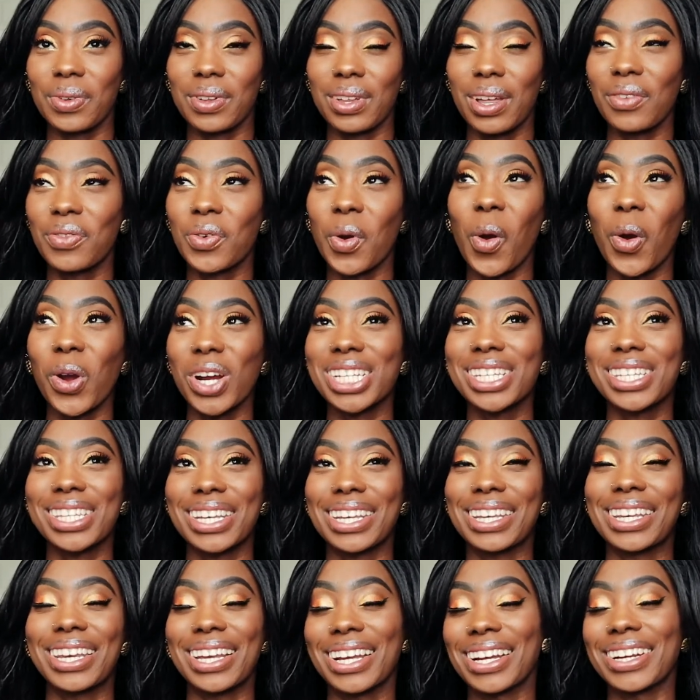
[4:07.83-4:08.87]
of course
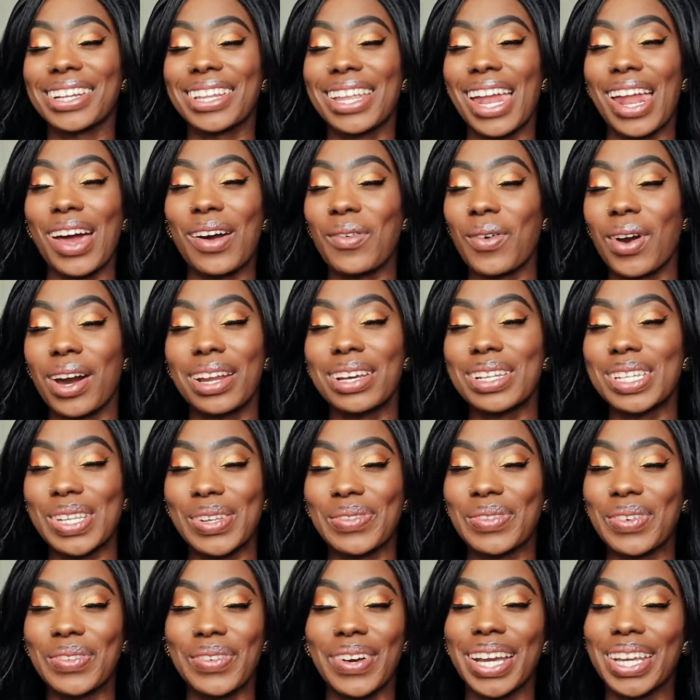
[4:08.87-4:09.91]
the year that I want it
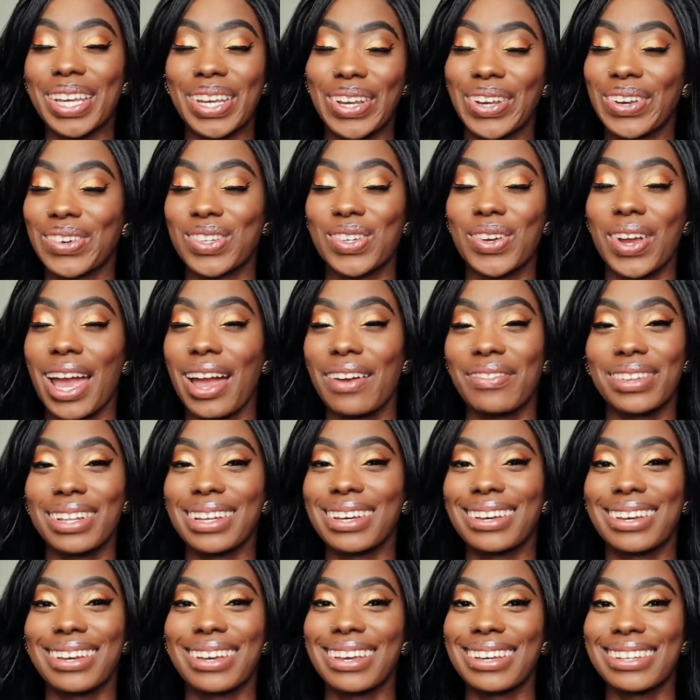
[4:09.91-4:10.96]
to be my year of
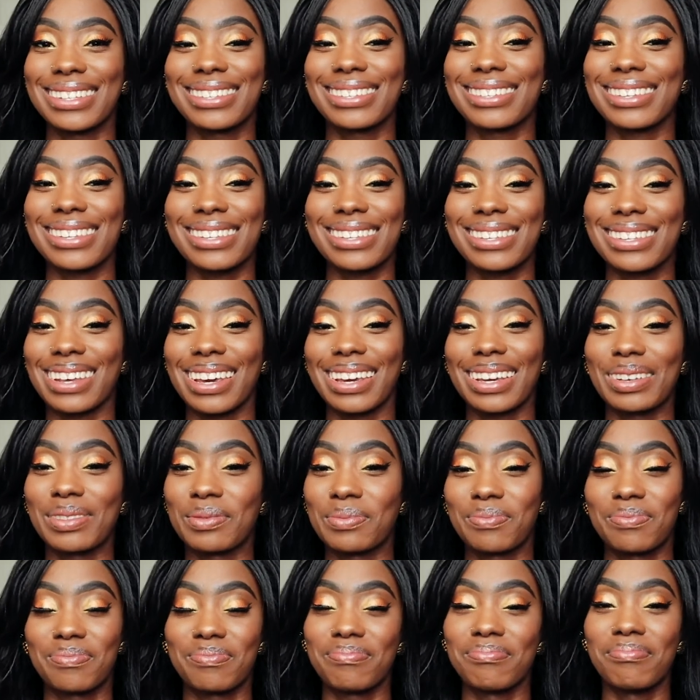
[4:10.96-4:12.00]
traveling, it's just like
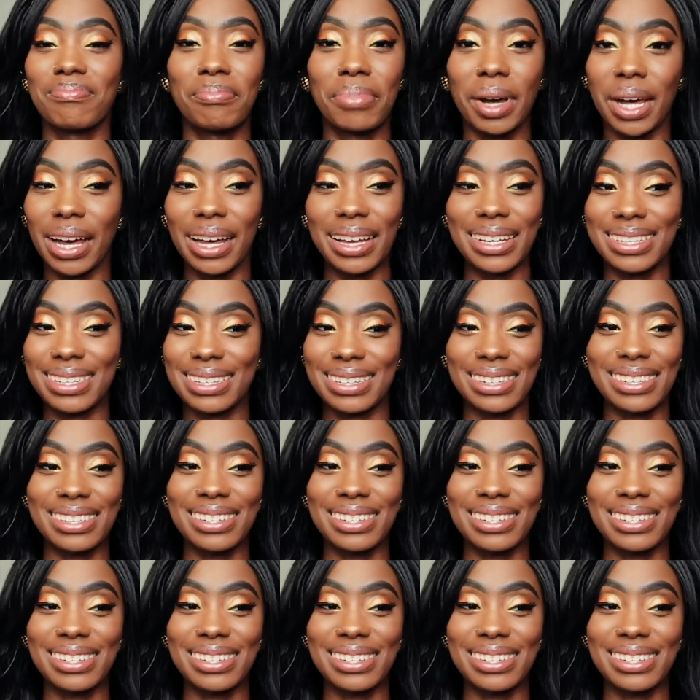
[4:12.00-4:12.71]
bust.